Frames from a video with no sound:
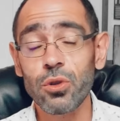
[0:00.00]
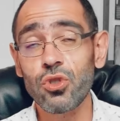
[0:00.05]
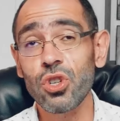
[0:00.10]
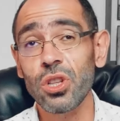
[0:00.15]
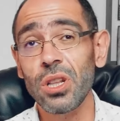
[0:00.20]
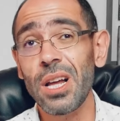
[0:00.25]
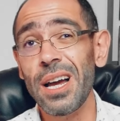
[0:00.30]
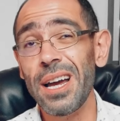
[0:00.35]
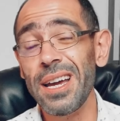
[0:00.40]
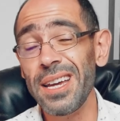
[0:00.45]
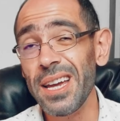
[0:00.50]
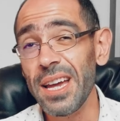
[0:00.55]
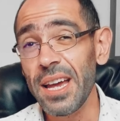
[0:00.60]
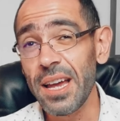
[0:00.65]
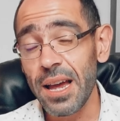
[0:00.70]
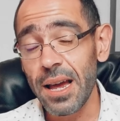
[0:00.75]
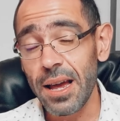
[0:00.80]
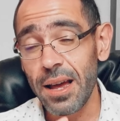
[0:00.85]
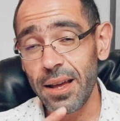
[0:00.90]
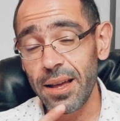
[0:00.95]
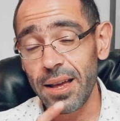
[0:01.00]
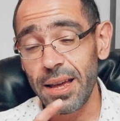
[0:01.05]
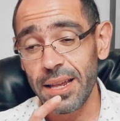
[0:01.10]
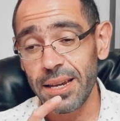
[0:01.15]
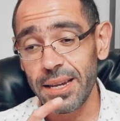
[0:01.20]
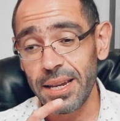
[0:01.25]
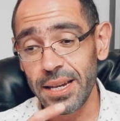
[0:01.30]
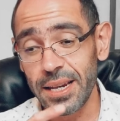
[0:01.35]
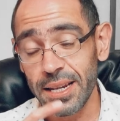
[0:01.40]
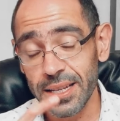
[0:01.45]
of July
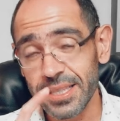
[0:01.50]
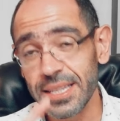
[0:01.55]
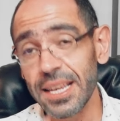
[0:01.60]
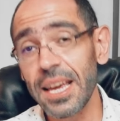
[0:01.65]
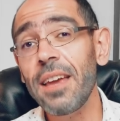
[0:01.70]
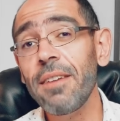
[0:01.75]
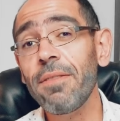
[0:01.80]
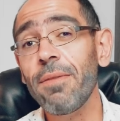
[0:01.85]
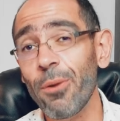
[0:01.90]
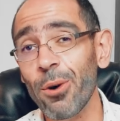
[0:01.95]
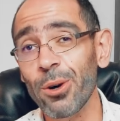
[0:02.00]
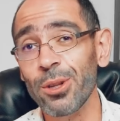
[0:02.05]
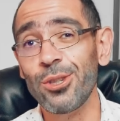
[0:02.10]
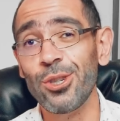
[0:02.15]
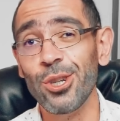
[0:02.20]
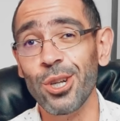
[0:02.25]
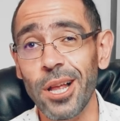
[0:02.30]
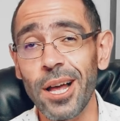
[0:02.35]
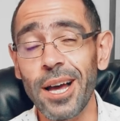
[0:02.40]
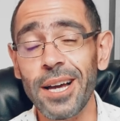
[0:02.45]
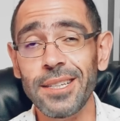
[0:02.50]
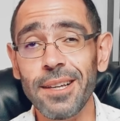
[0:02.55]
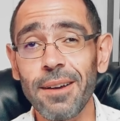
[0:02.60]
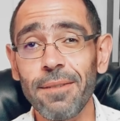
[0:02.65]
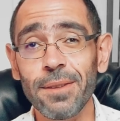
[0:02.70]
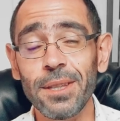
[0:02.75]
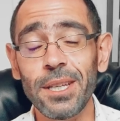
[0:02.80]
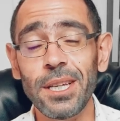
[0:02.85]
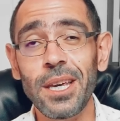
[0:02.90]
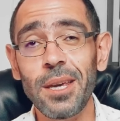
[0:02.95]
and a safe 4th of July.
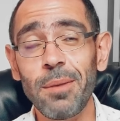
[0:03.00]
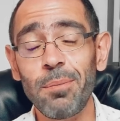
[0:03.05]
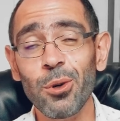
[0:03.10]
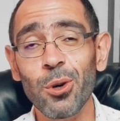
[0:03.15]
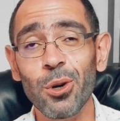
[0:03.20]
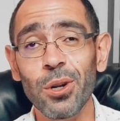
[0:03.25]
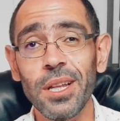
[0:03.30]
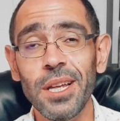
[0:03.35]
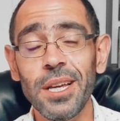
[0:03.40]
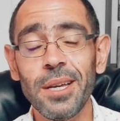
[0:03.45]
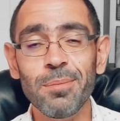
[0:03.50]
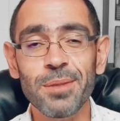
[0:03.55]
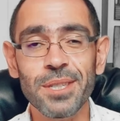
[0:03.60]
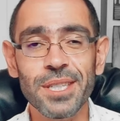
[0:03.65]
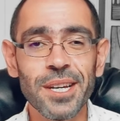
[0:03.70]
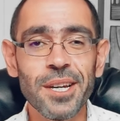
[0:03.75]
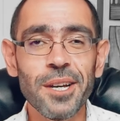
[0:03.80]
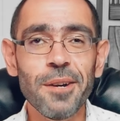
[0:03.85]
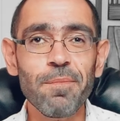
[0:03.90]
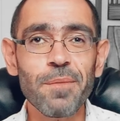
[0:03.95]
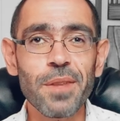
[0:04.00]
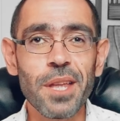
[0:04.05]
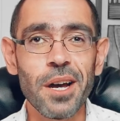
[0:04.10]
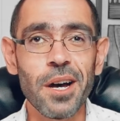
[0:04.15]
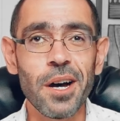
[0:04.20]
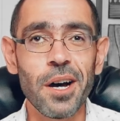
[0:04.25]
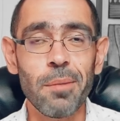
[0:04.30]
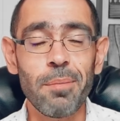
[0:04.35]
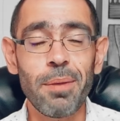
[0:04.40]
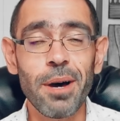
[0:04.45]
Definitely keep your limbs
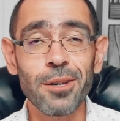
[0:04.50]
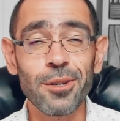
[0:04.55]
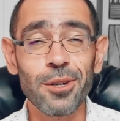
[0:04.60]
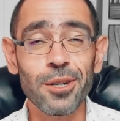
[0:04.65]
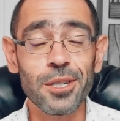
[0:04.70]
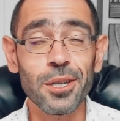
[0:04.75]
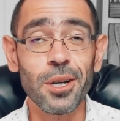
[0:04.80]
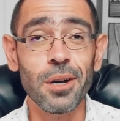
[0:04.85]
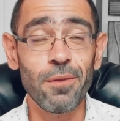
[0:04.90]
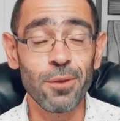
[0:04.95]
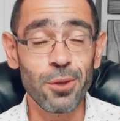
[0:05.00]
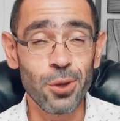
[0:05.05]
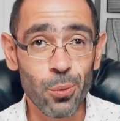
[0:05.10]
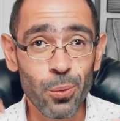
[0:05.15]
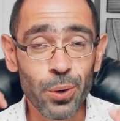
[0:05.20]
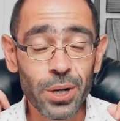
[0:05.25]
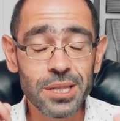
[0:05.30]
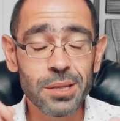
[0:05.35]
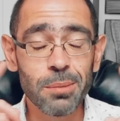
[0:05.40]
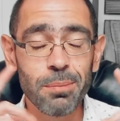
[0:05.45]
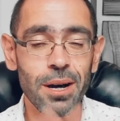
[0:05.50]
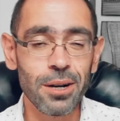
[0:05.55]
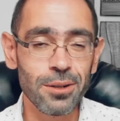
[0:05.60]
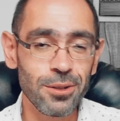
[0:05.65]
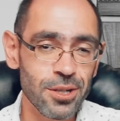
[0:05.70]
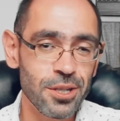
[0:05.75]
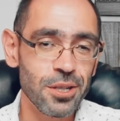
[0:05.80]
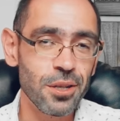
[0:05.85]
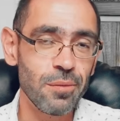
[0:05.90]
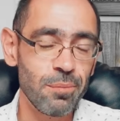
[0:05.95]
about yourself and your wits about
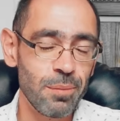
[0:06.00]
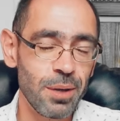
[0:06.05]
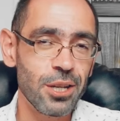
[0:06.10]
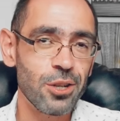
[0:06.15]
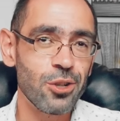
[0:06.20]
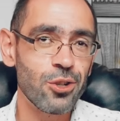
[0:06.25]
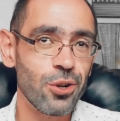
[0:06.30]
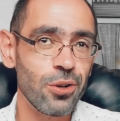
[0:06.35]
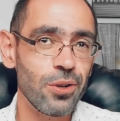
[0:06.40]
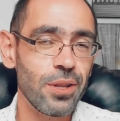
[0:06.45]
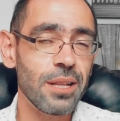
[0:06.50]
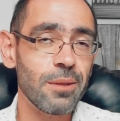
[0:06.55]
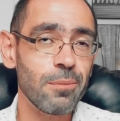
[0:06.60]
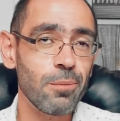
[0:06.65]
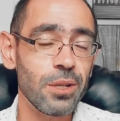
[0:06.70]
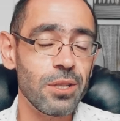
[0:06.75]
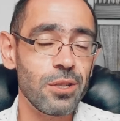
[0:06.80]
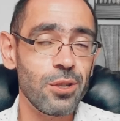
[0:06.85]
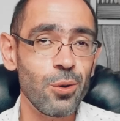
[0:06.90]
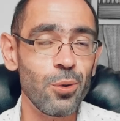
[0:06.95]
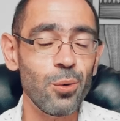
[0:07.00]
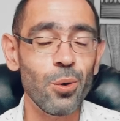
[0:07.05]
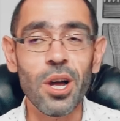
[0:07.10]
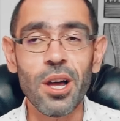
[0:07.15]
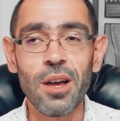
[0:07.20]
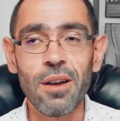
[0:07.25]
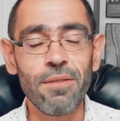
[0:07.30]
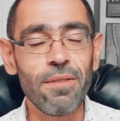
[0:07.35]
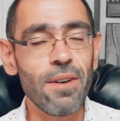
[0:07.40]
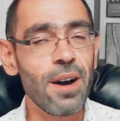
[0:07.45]
yourself, making sure that as you
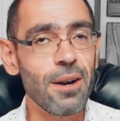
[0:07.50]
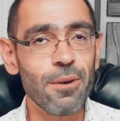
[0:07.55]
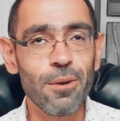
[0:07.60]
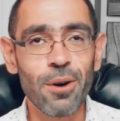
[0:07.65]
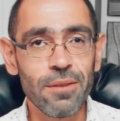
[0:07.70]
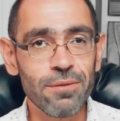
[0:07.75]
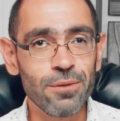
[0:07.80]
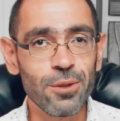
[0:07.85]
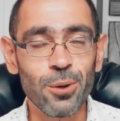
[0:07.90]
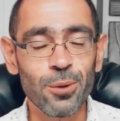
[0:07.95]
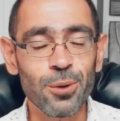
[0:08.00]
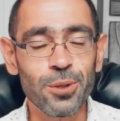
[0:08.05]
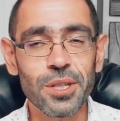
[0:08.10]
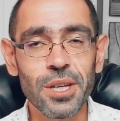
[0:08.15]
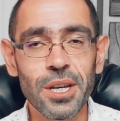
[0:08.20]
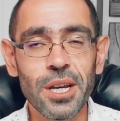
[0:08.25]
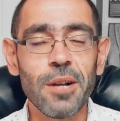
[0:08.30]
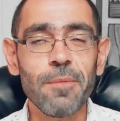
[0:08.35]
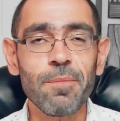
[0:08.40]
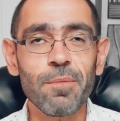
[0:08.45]
fire off those